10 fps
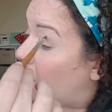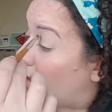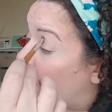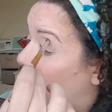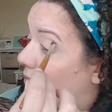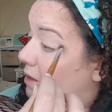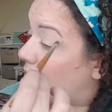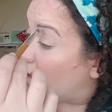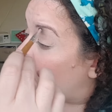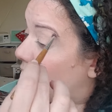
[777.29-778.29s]
And down
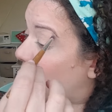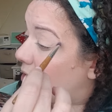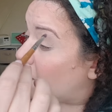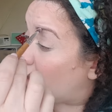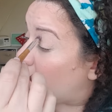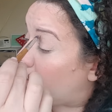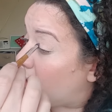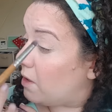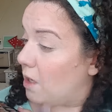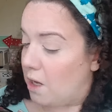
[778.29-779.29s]
into the crease.
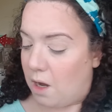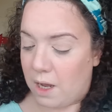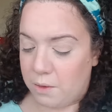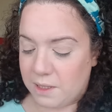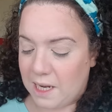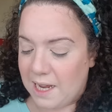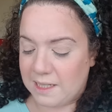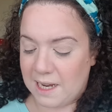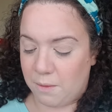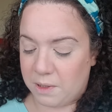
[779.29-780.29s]
I always lay
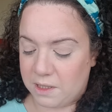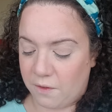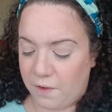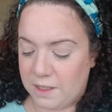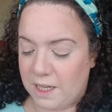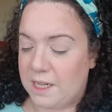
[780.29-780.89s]
it down because I find